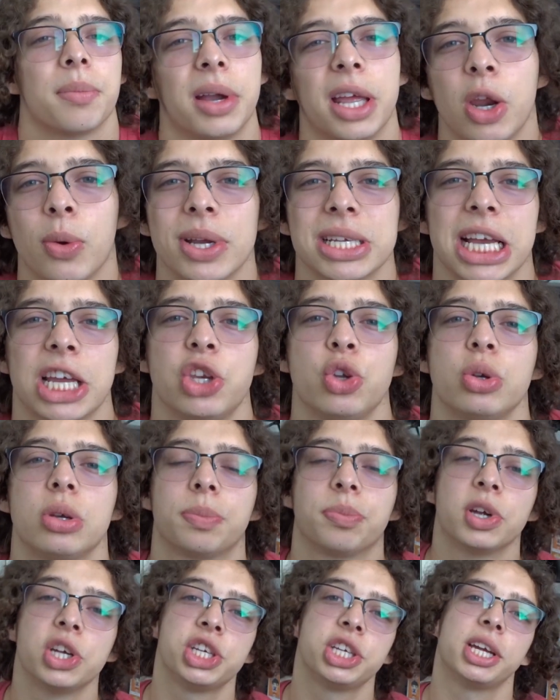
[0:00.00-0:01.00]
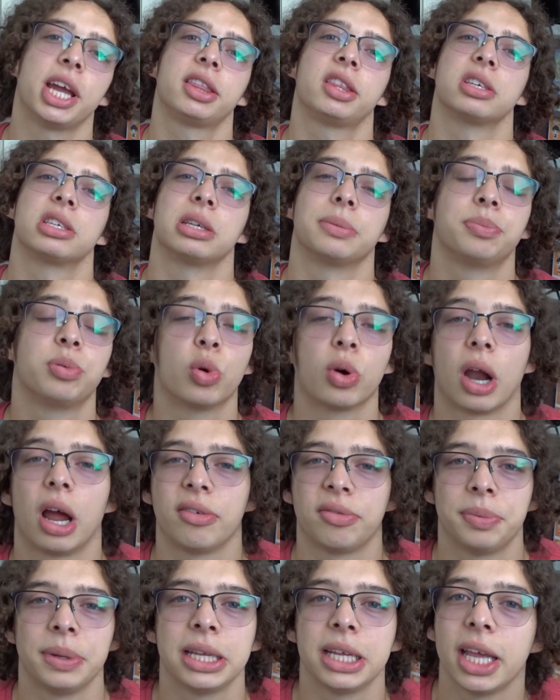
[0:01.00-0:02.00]
But anyways, I do appreciate the support
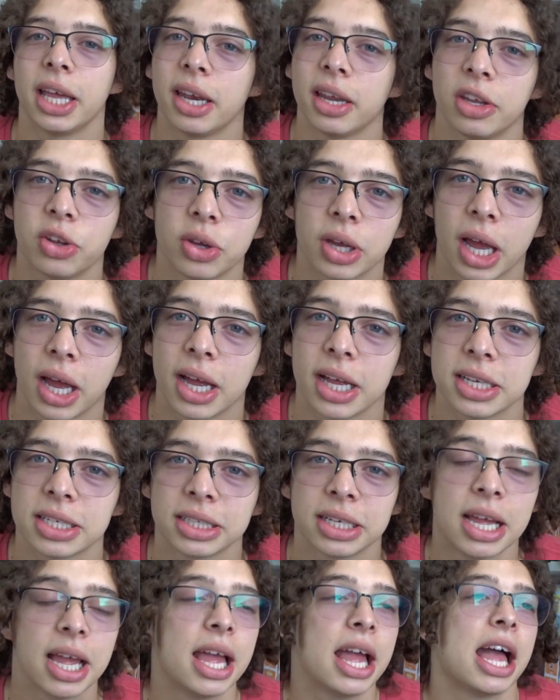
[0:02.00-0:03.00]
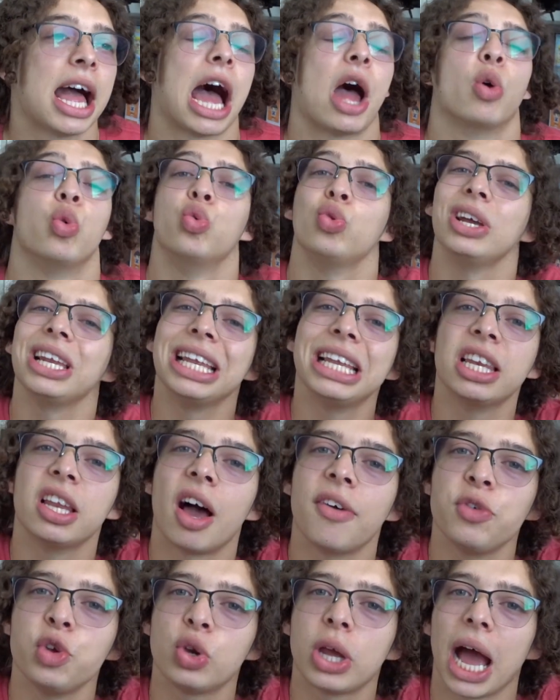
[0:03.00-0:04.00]
I've been getting you guys. I really
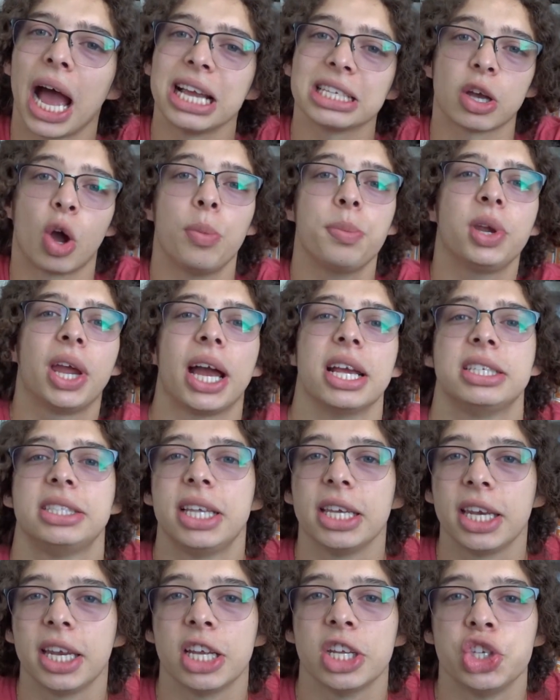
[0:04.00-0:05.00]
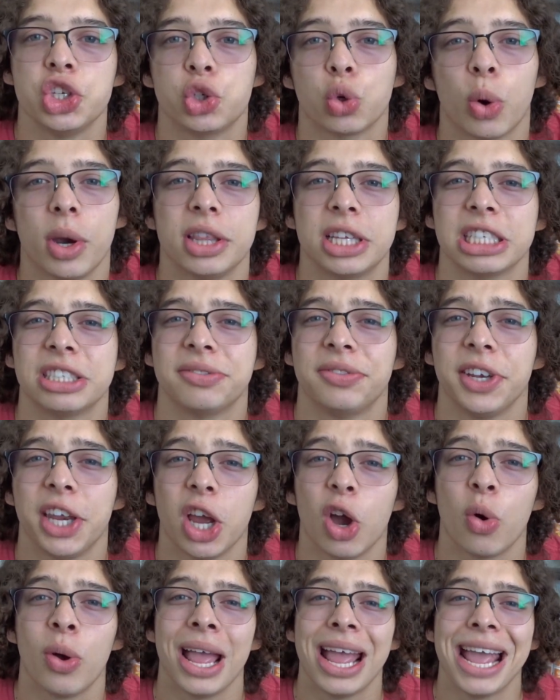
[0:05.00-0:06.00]
love you guys. I hope you guys did enjoy this video